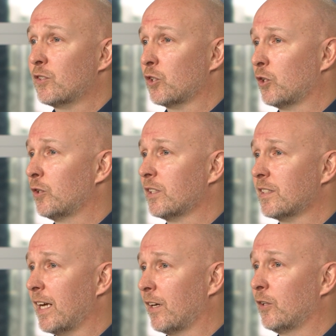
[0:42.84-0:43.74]
security
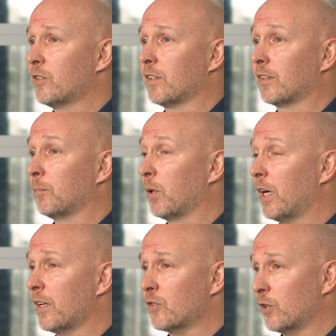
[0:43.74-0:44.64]
standards and
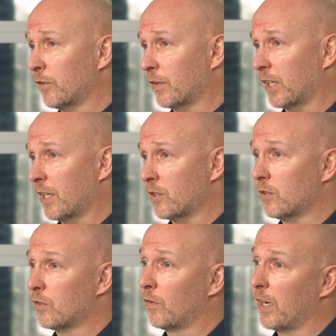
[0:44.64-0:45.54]
compliance
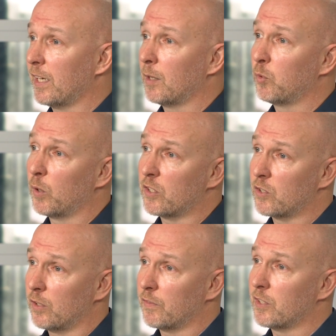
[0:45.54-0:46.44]
certifications for AWS
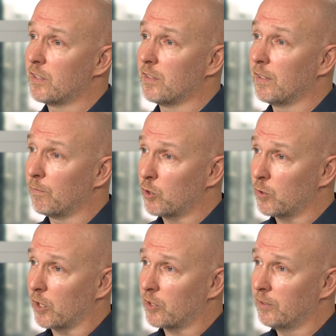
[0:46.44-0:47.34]
services and
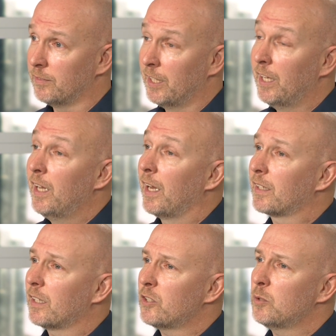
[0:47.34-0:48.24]
infrastructure,
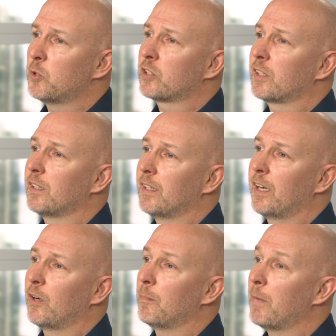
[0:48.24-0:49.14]
and customers can
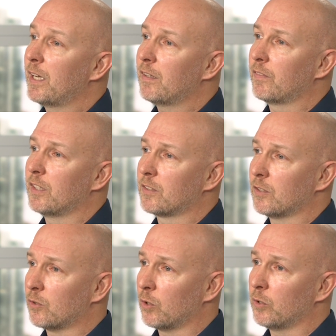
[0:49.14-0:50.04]
inherit many of these
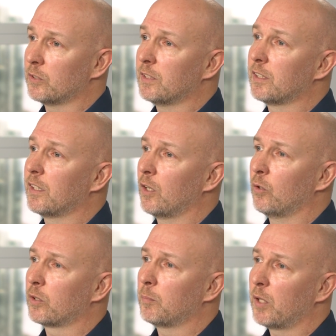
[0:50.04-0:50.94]
controls into their
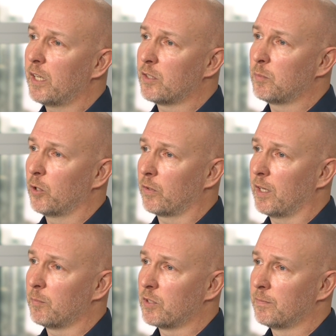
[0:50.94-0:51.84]
own compliance
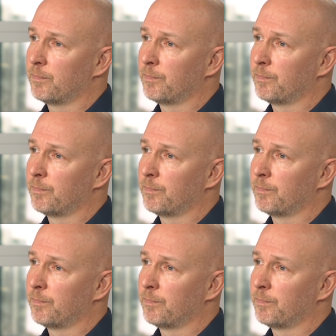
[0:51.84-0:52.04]
programs.